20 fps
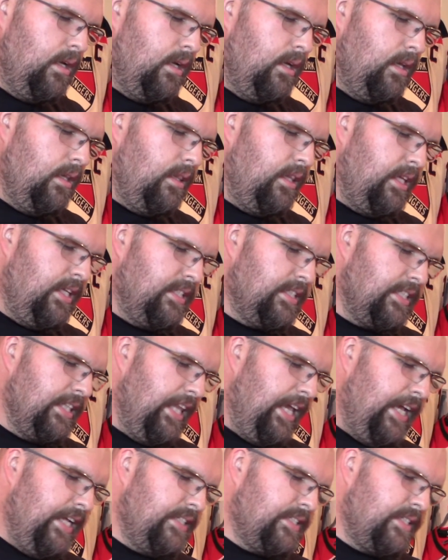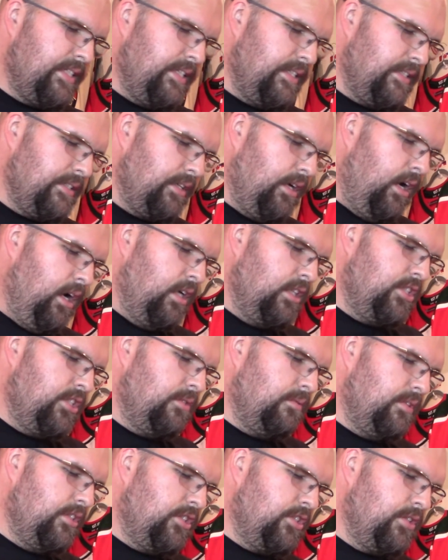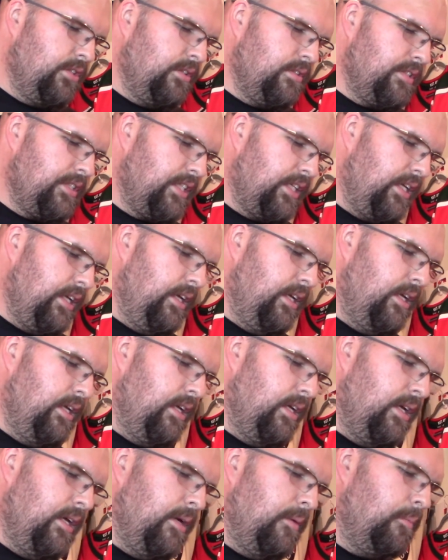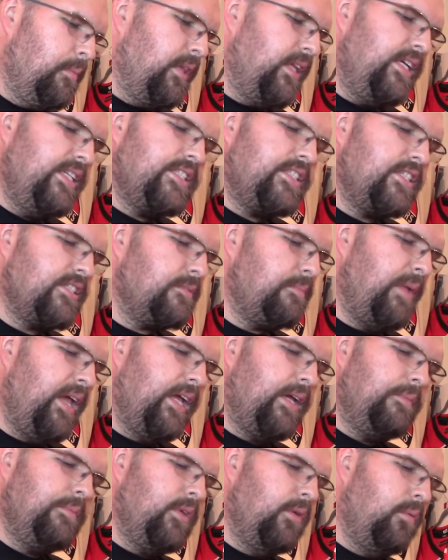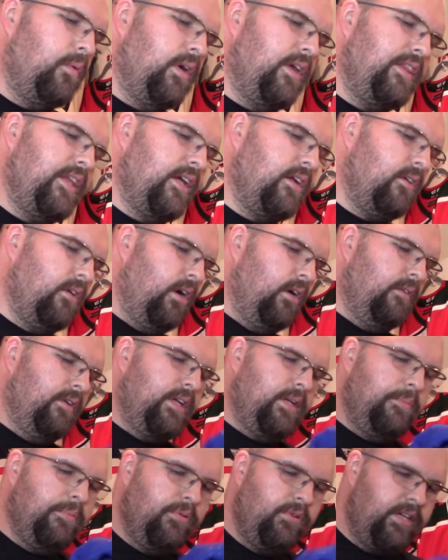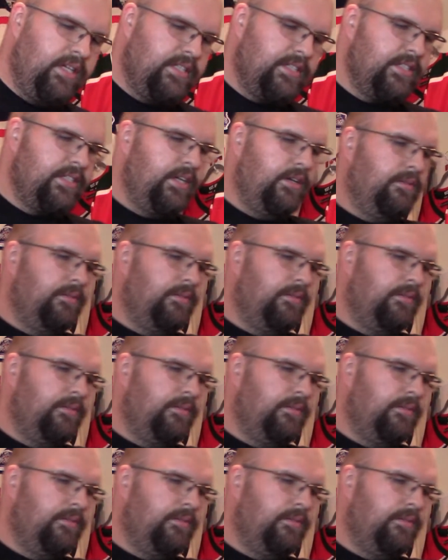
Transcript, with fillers: these laces onto a jersey, please just make them the one that are already pre-sewn